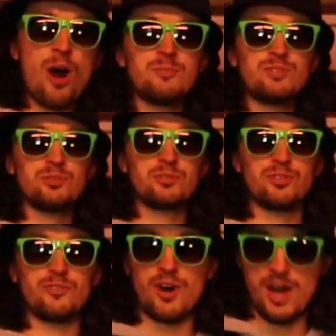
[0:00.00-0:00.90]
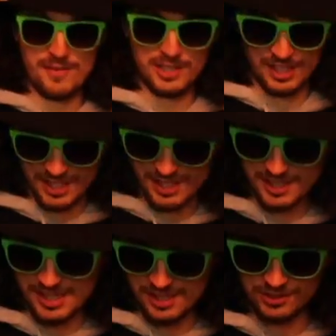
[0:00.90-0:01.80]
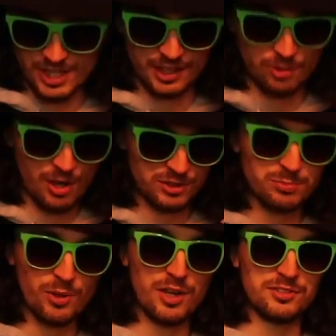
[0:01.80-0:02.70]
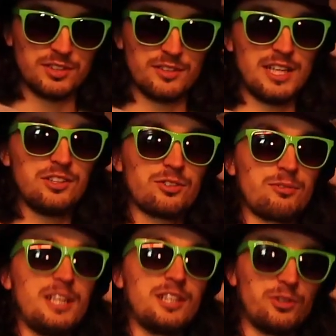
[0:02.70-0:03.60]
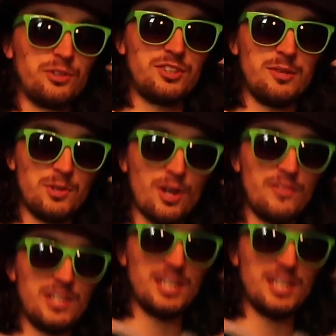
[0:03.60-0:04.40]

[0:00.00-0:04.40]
I'm still surviving is quite surprising. These three could tip me over